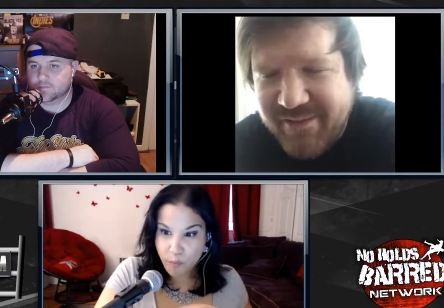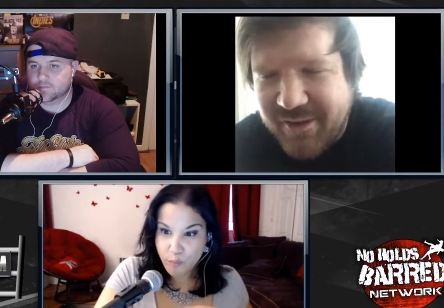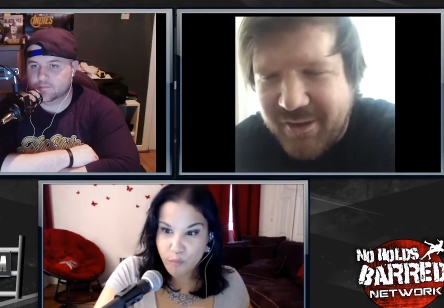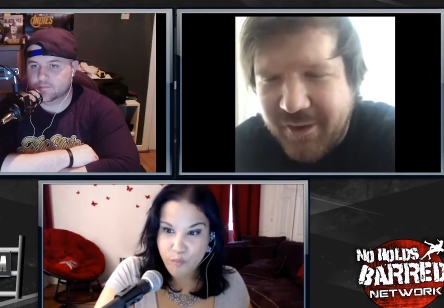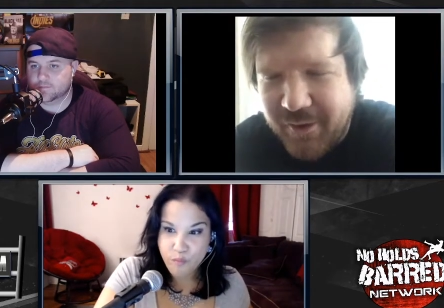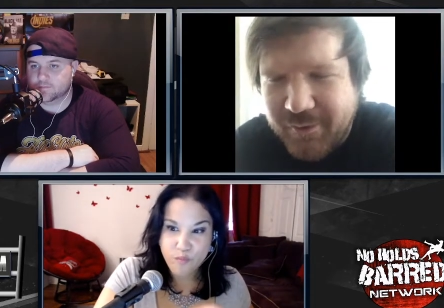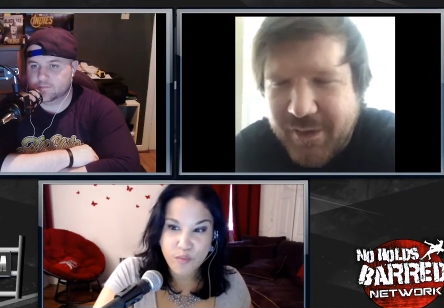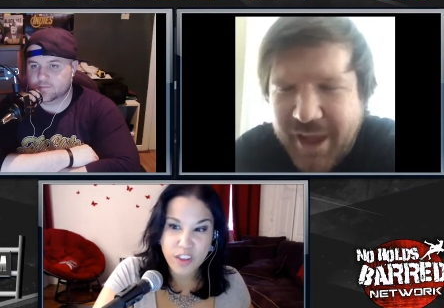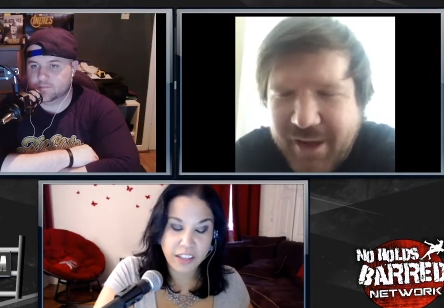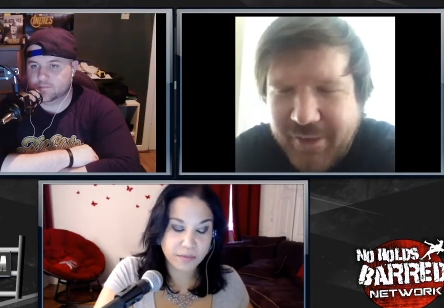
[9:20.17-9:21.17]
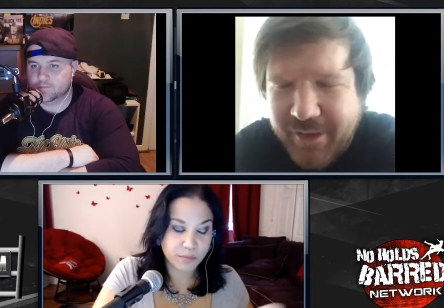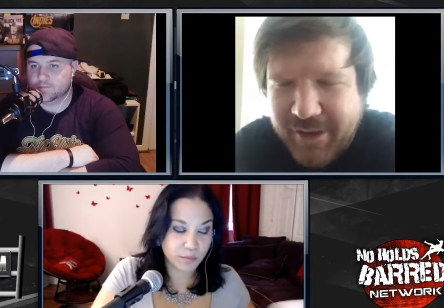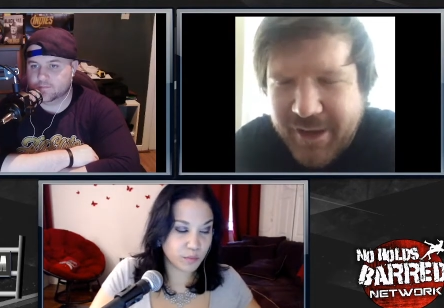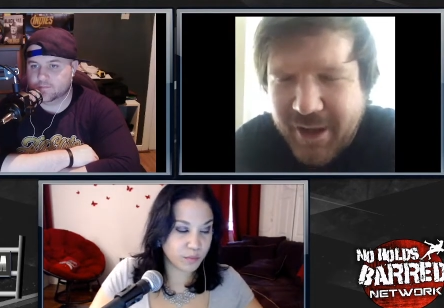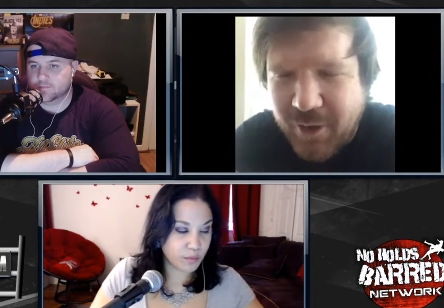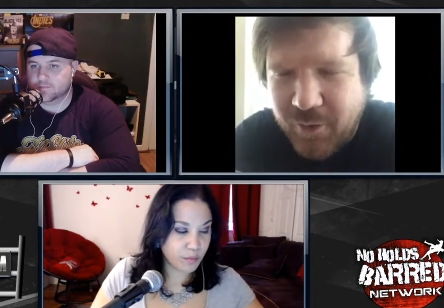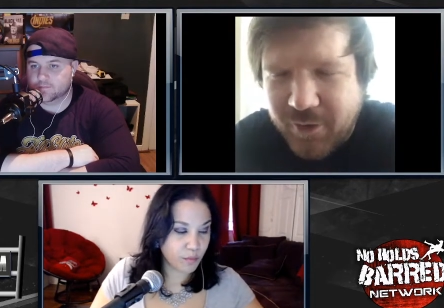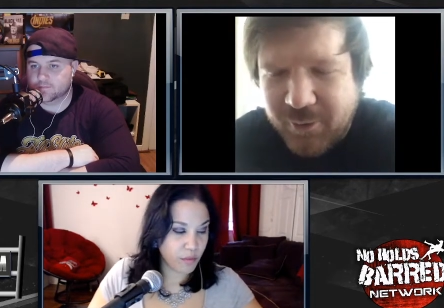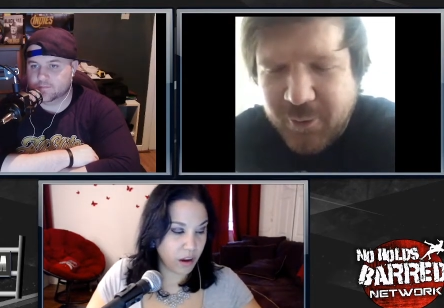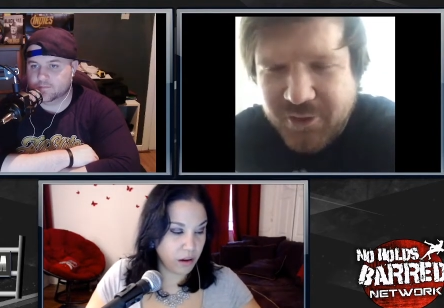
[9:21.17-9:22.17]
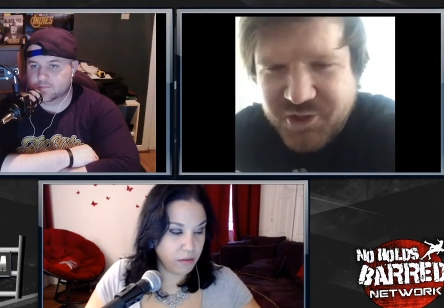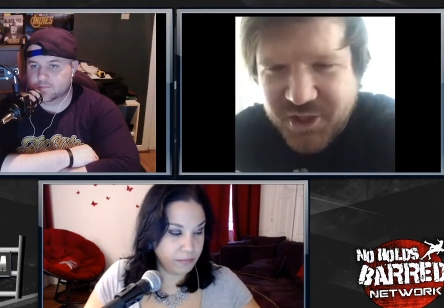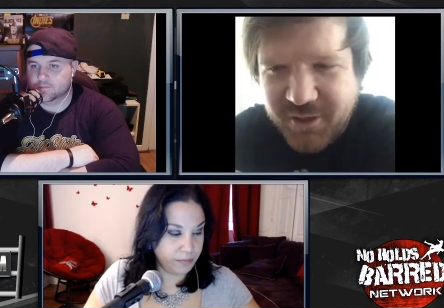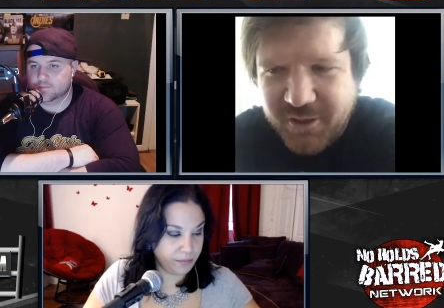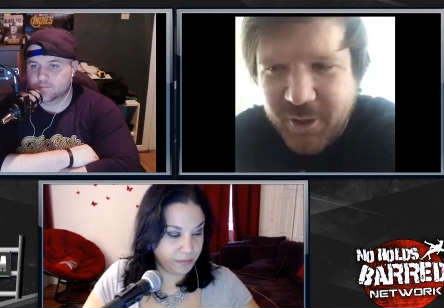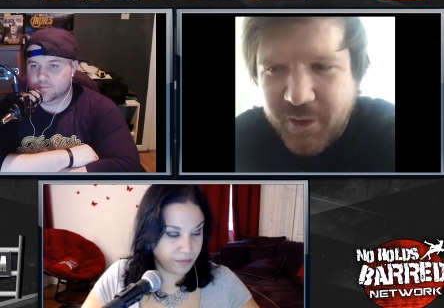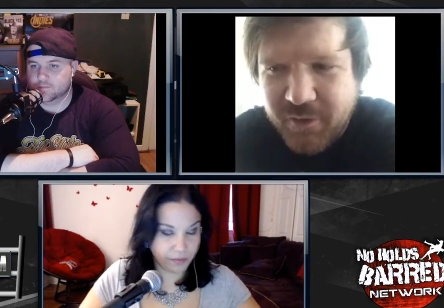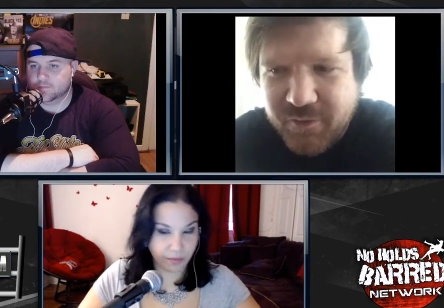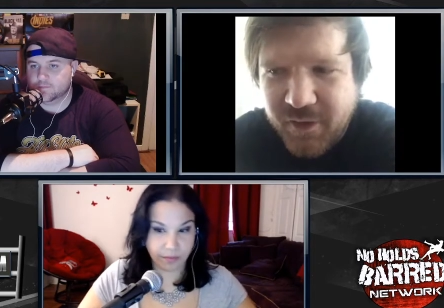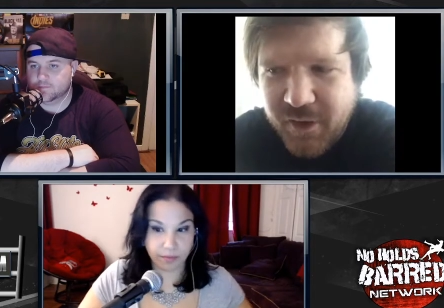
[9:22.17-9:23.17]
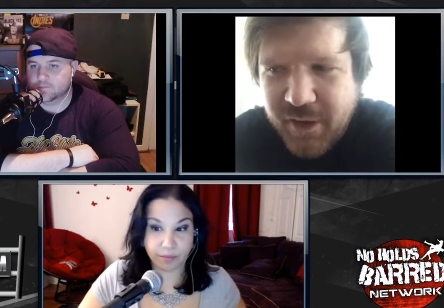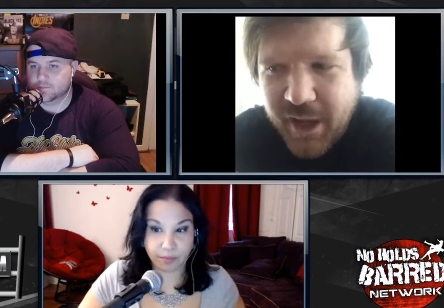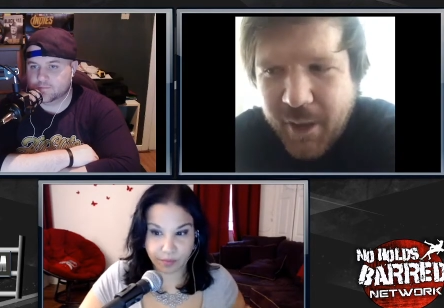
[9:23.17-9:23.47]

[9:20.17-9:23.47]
Speaker 1: that's uh, kind of like how uh, Chris Jericho is.